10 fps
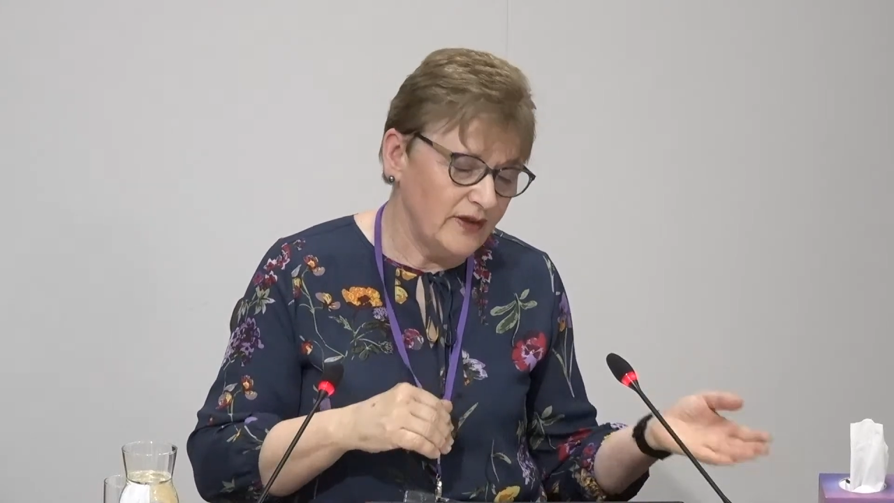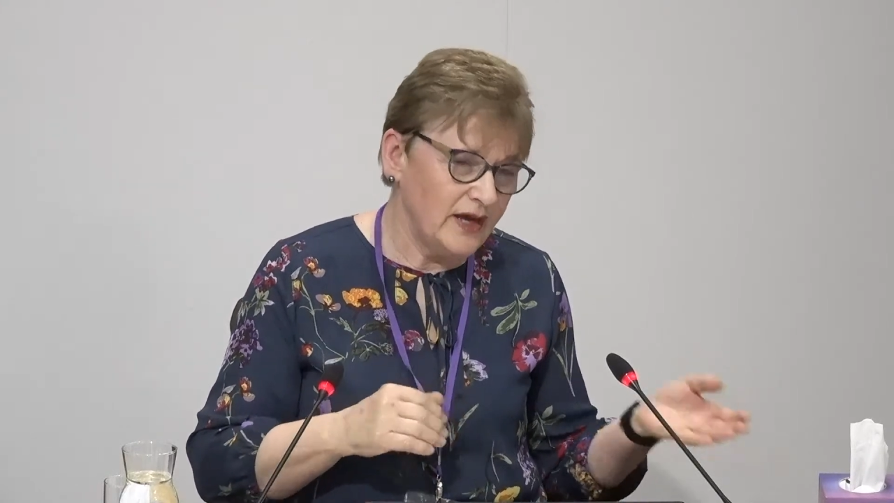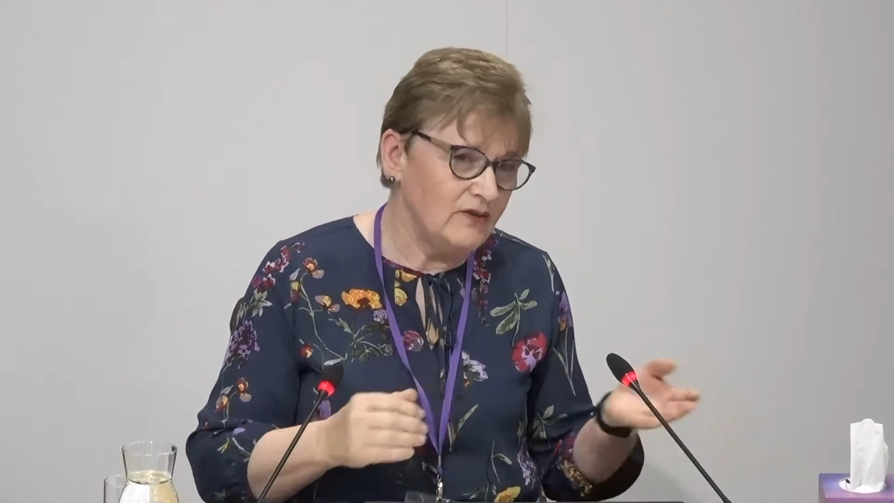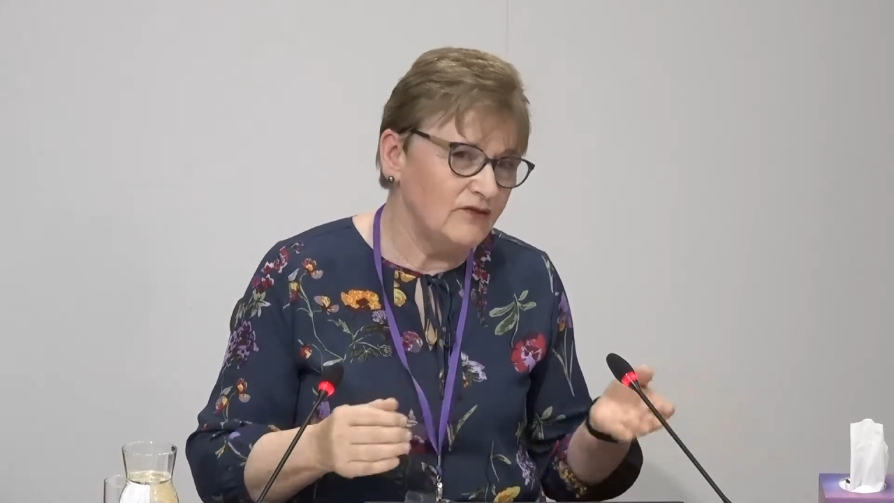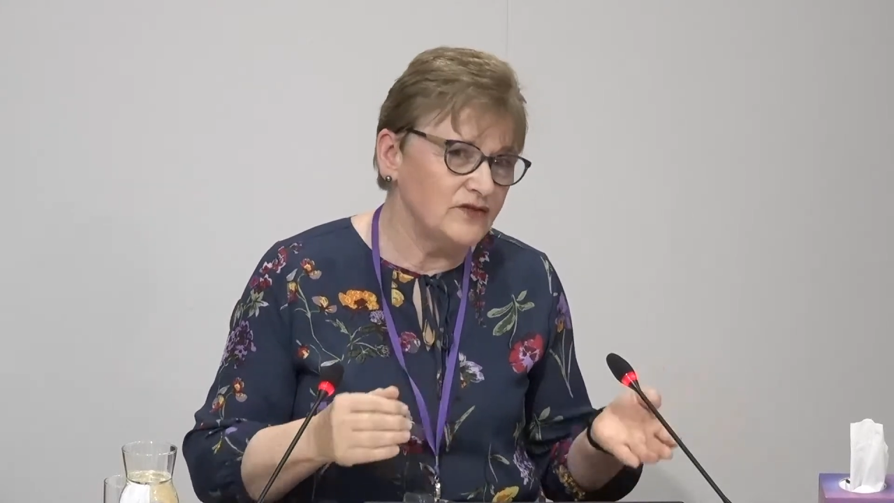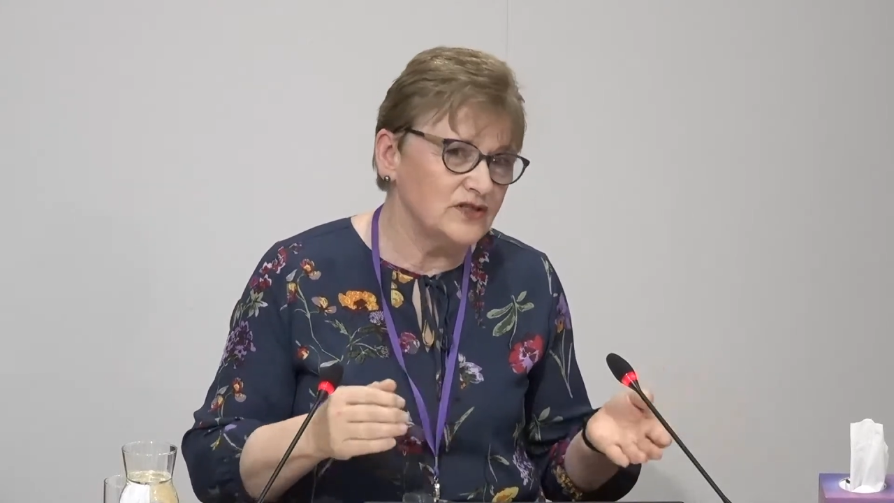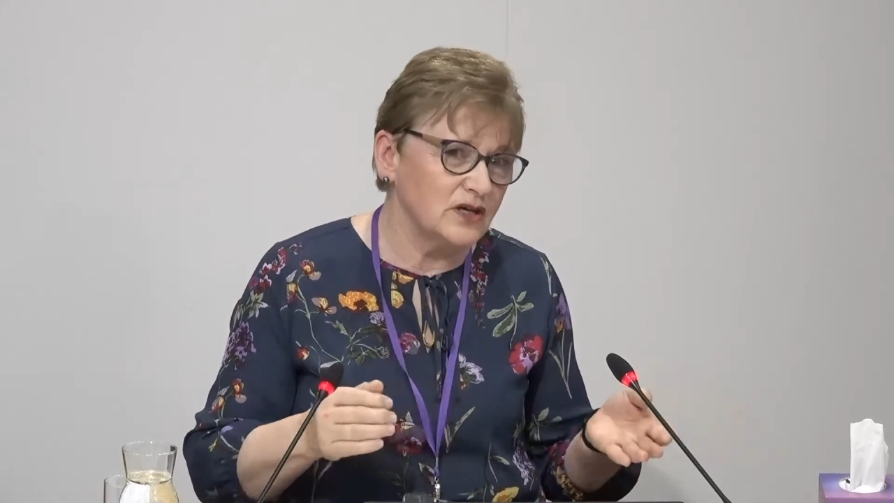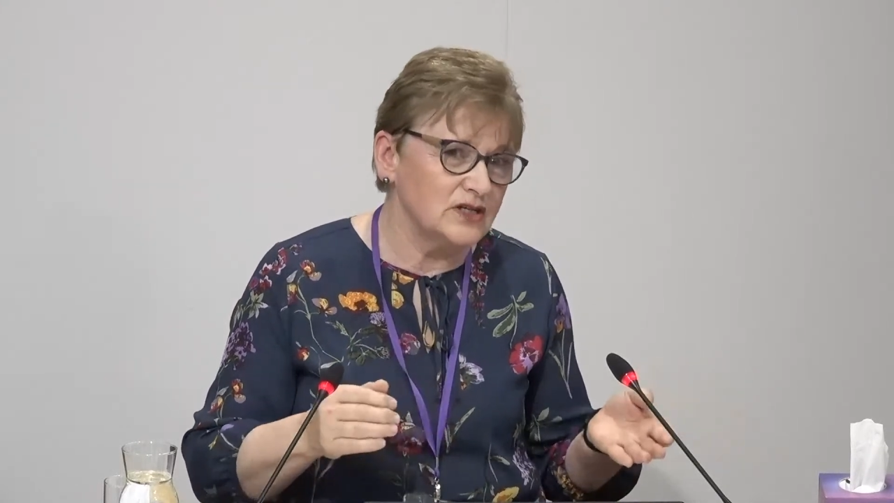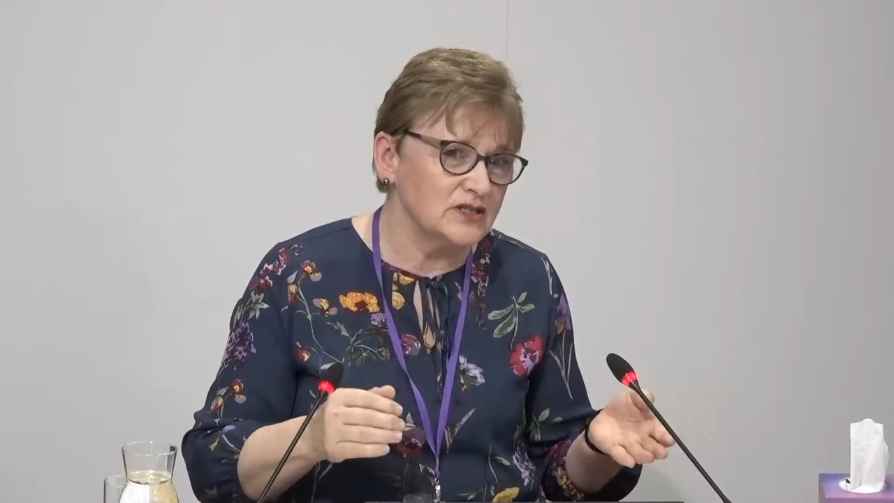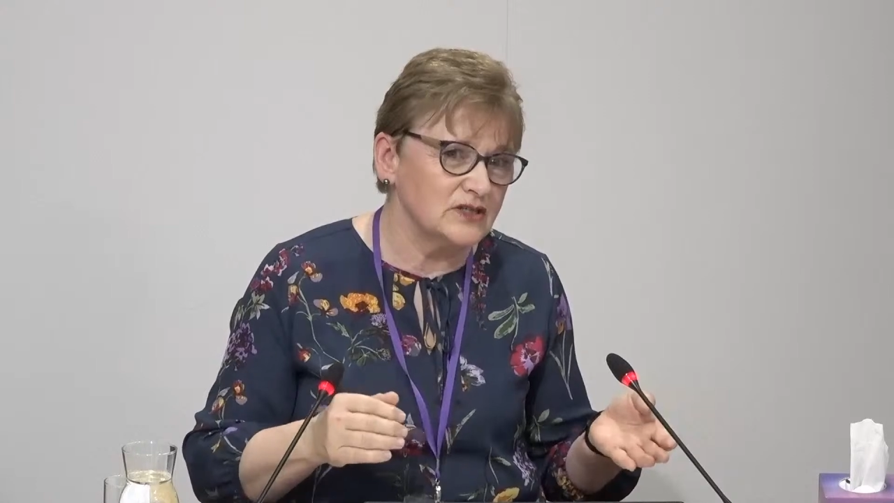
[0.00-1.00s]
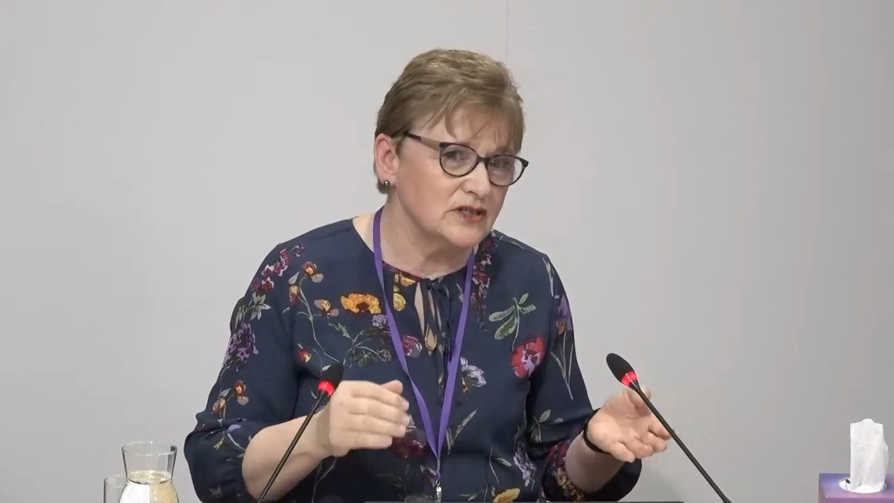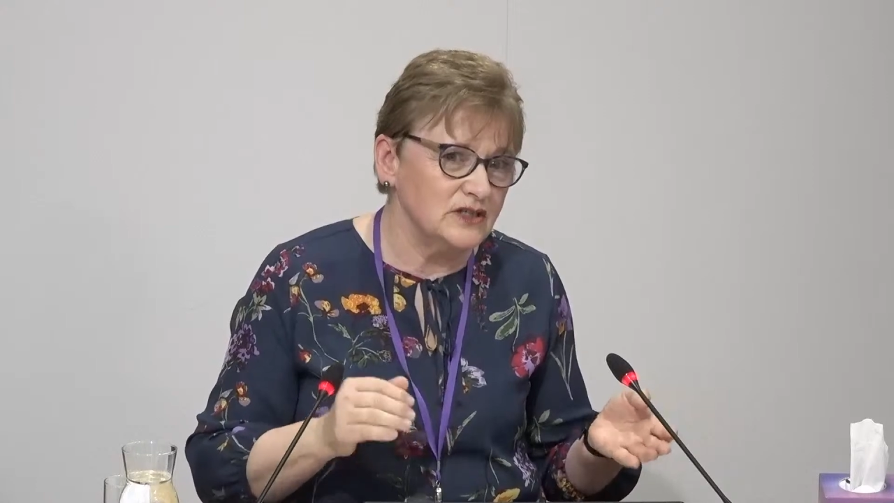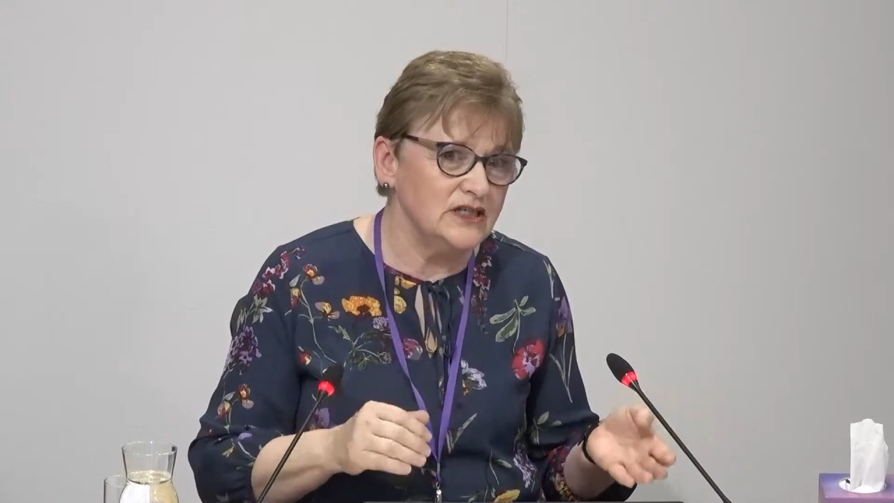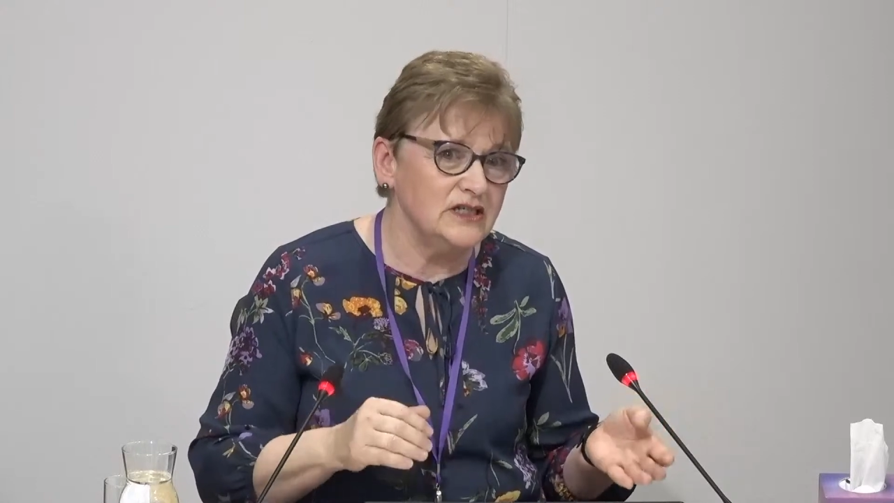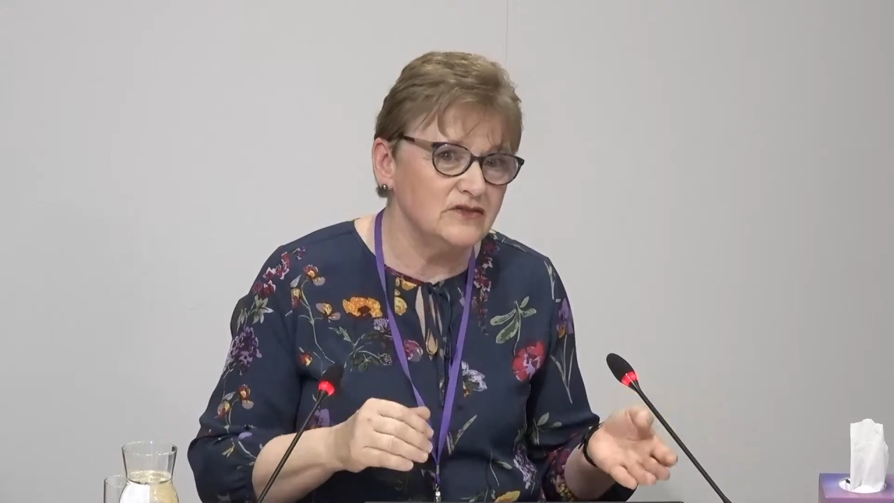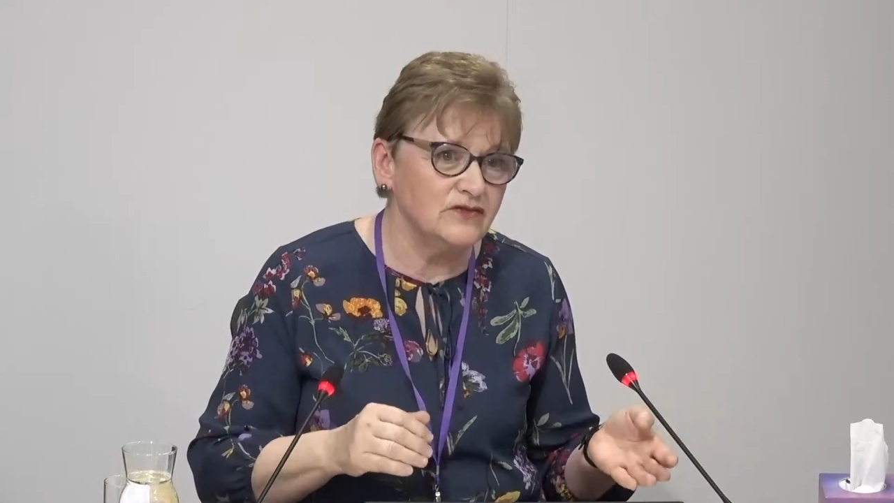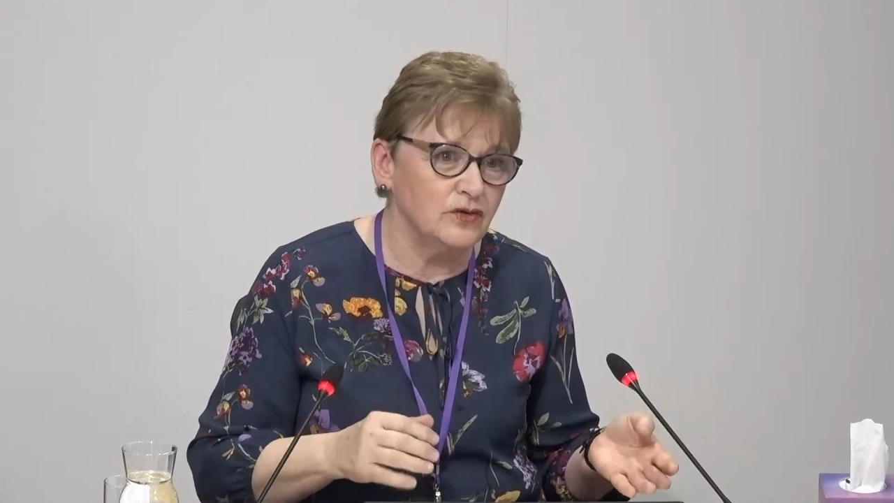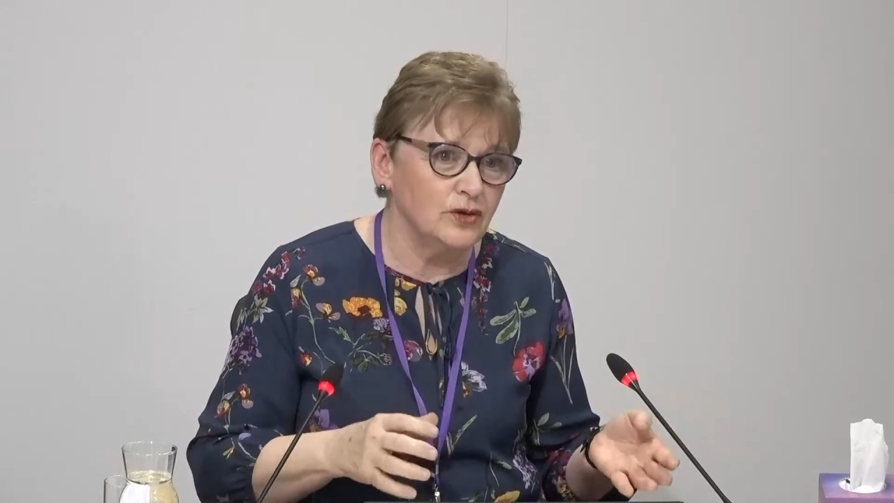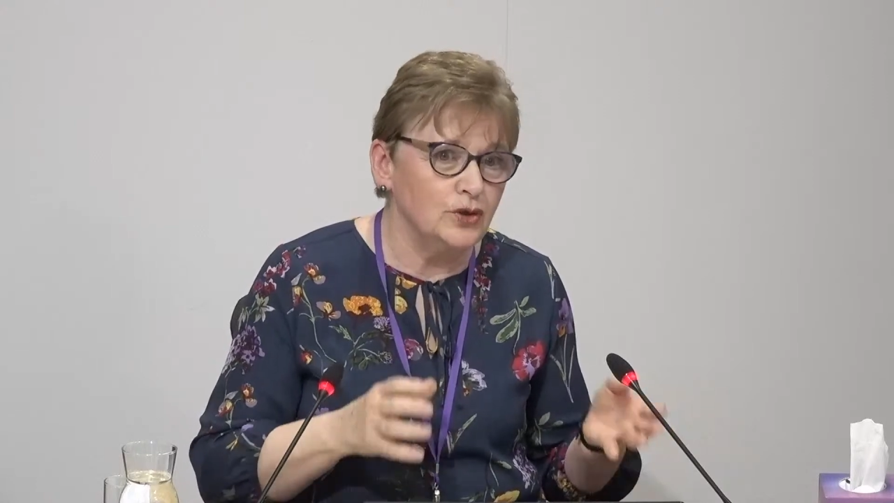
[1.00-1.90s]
emphasises the need for